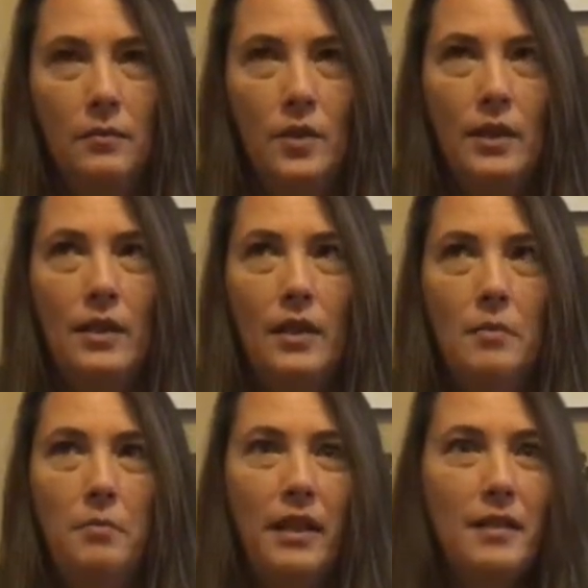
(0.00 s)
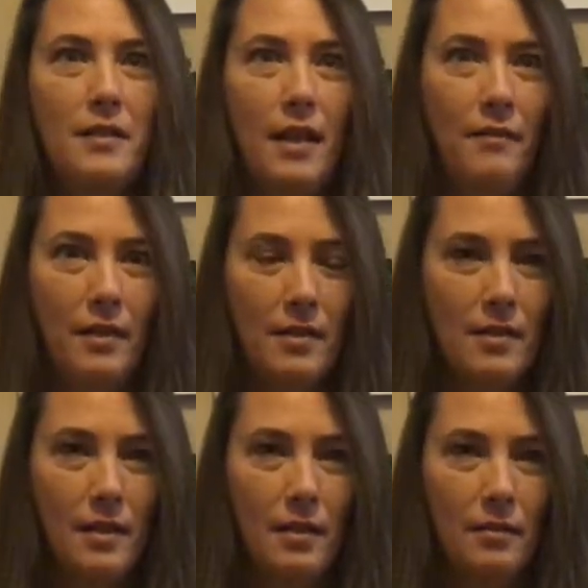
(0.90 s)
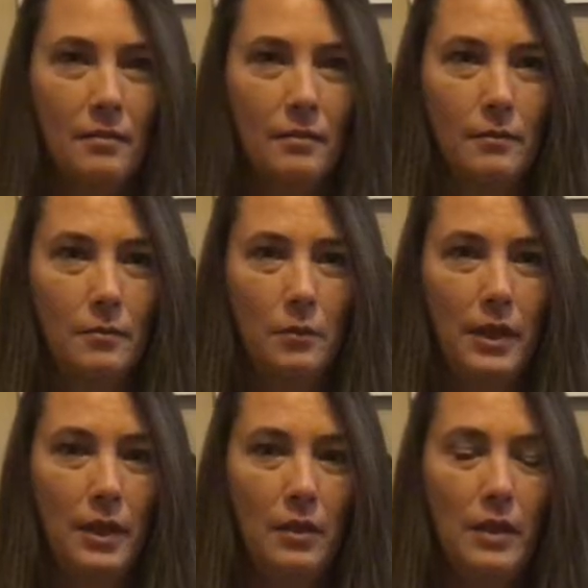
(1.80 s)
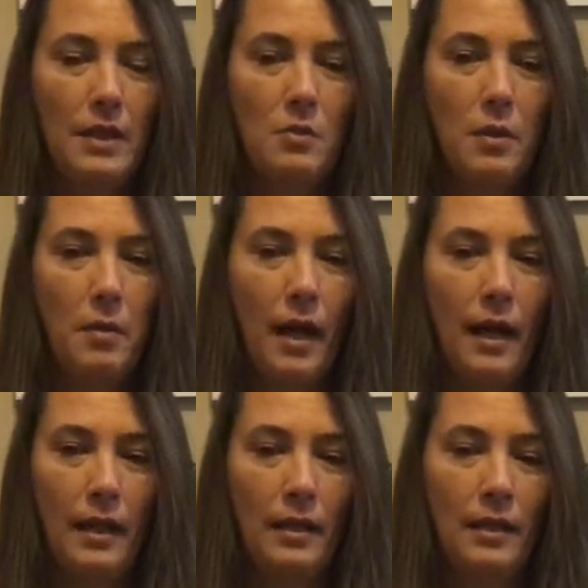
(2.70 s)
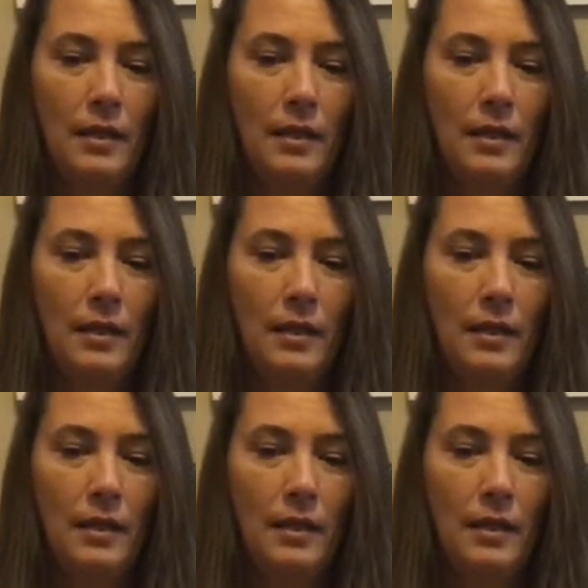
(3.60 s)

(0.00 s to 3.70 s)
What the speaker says: One of the biggest savings that we do is we buy,